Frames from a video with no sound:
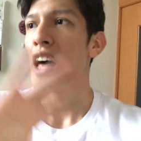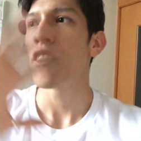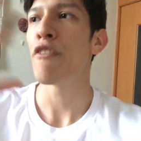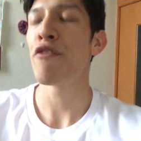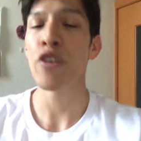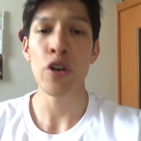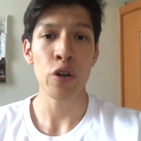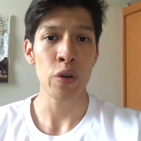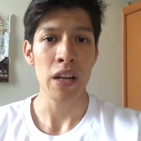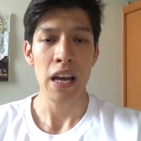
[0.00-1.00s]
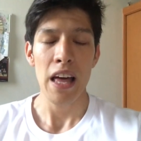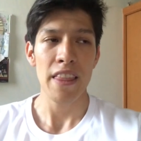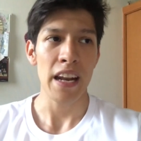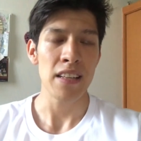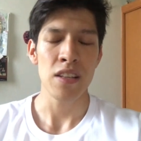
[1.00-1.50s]
the food
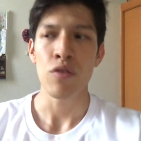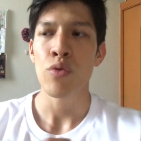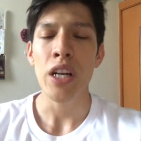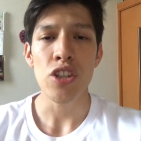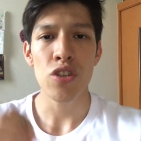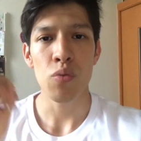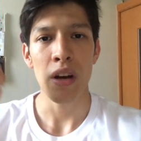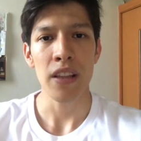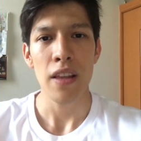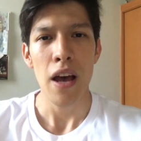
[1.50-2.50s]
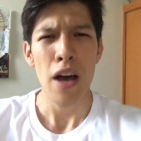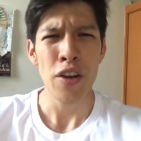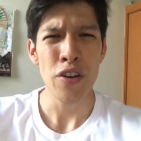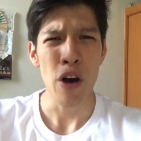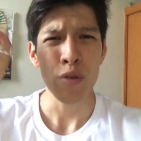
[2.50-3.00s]
that is enriched with,
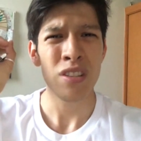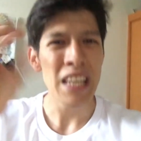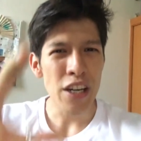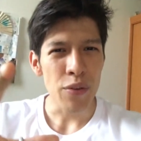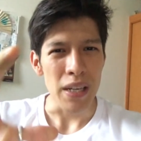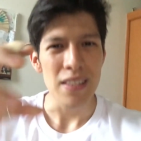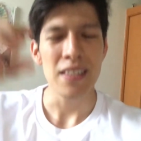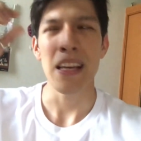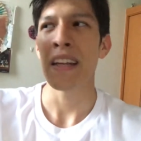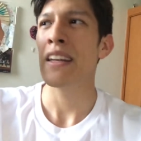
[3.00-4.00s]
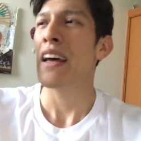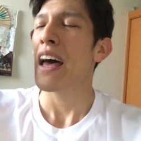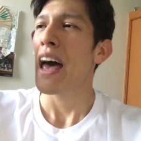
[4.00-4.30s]
you know, secrets and